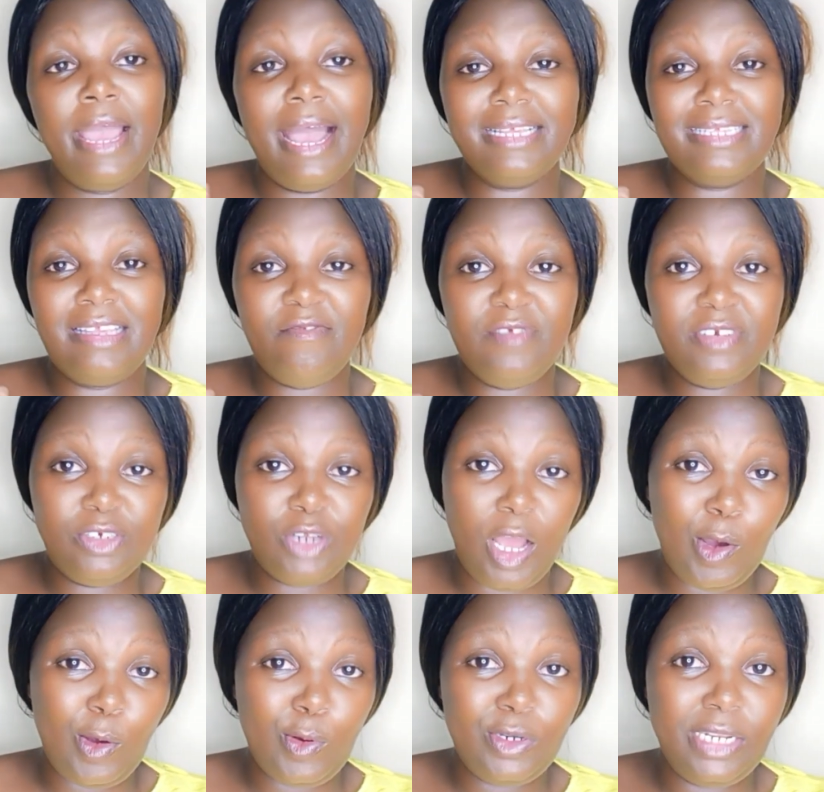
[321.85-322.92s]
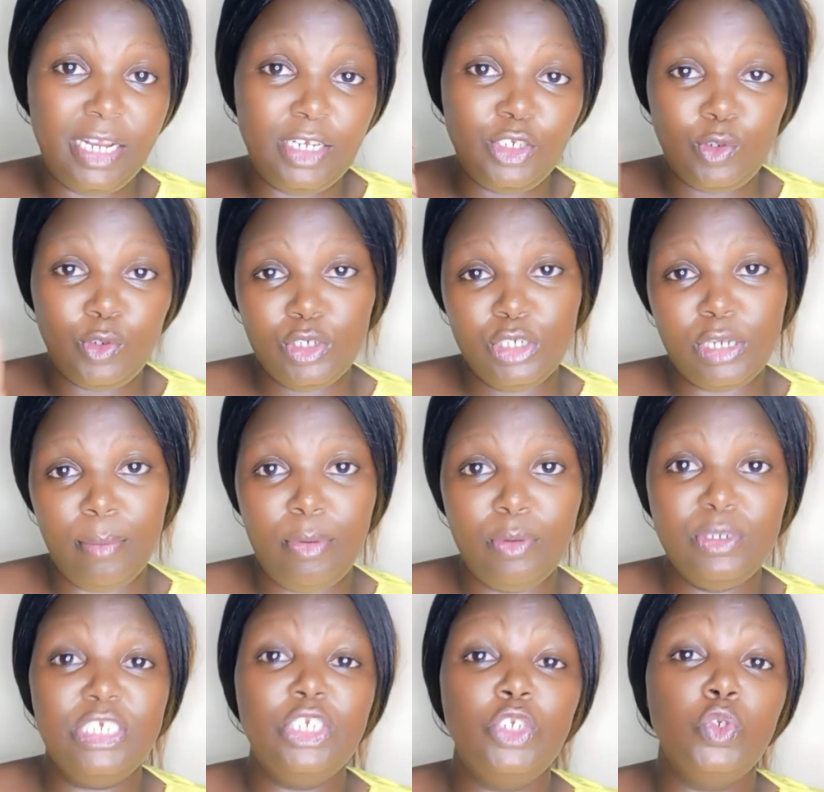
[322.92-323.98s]
As I've tackled and talked
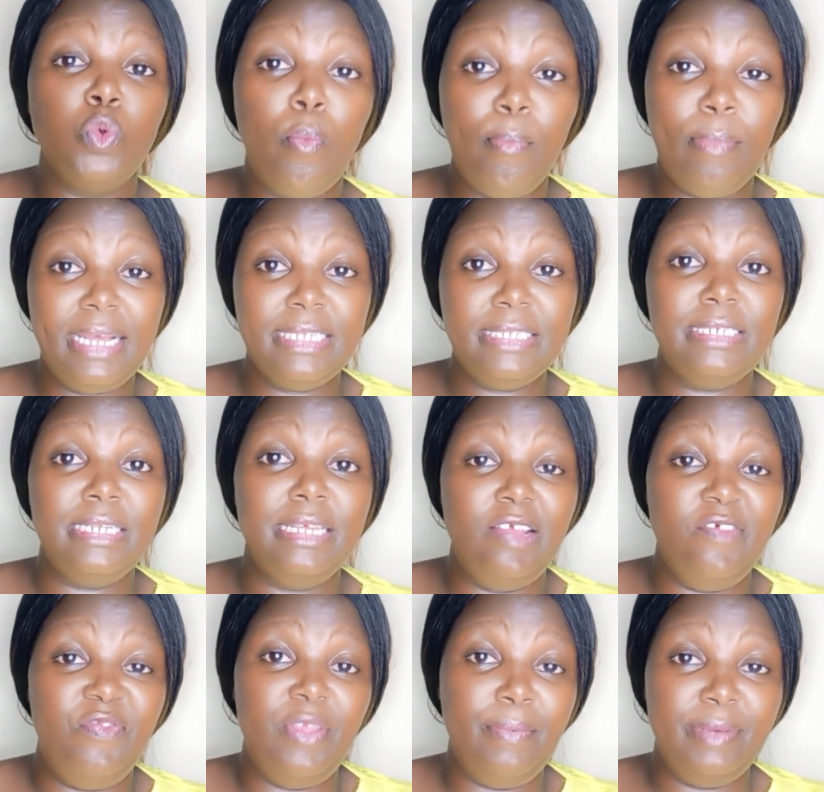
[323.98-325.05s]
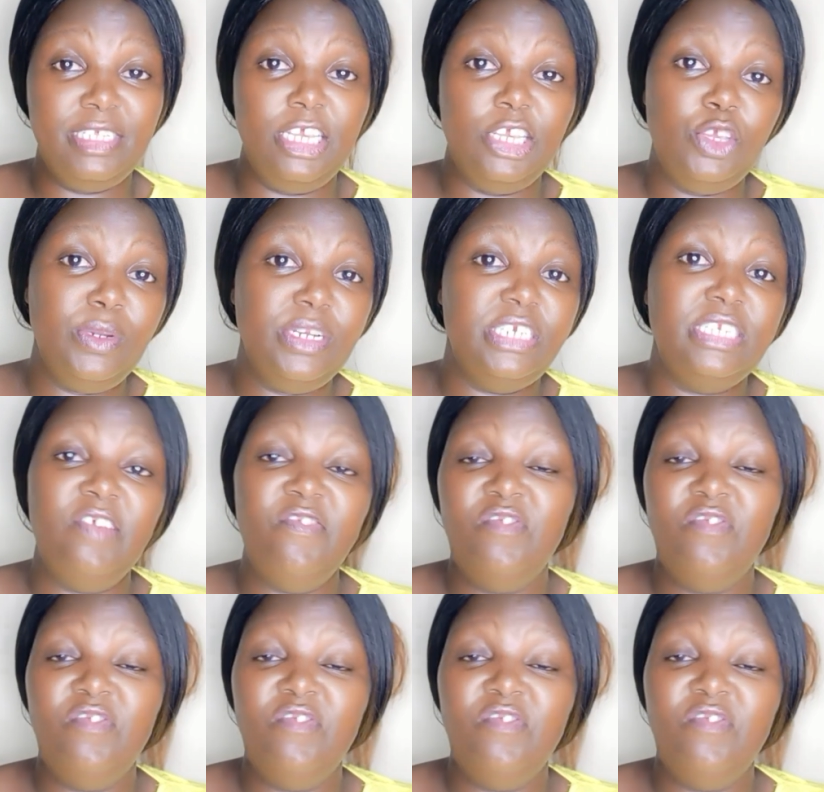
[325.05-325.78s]
about it, you must give them a security.